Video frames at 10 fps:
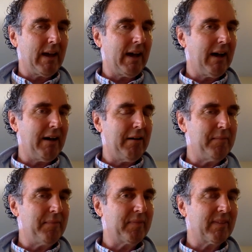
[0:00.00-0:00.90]

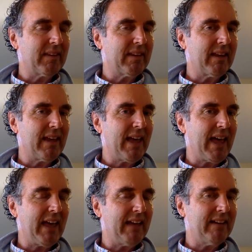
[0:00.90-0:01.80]
Um,
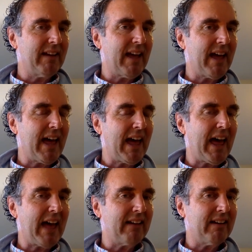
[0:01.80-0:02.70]
and
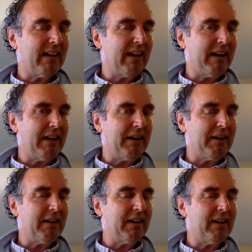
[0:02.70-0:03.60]
at,
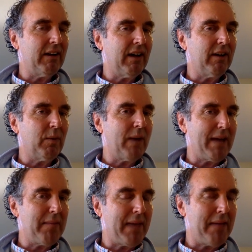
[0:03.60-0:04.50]
uh, in, a, in a
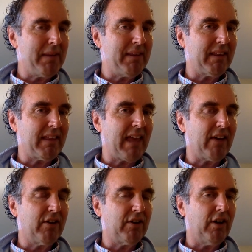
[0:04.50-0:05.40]
way, maybe that they
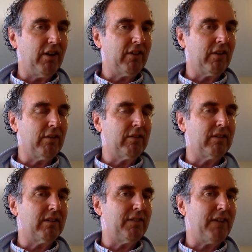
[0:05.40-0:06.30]
could also
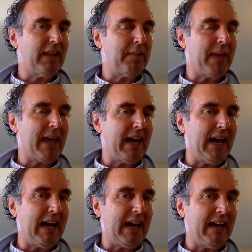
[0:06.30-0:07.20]
develop
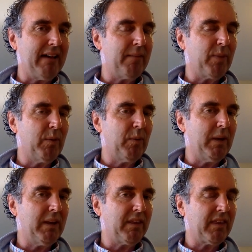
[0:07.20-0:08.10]
AI
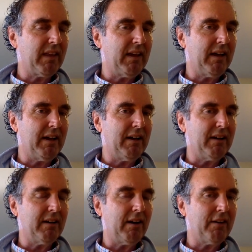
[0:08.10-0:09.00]
with
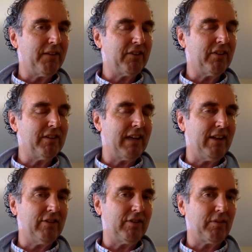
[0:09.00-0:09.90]
artificial
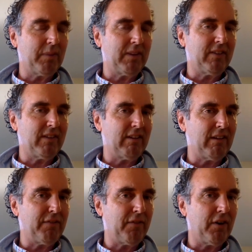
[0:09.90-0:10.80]
intelligence with
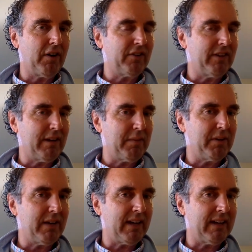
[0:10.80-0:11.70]

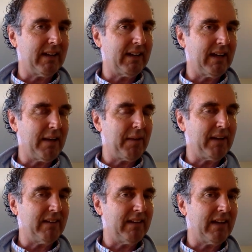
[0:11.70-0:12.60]
cc4ocw
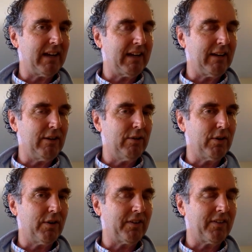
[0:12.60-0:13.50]
mit.edu
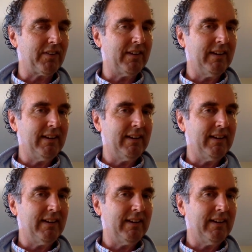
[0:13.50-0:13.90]
courses.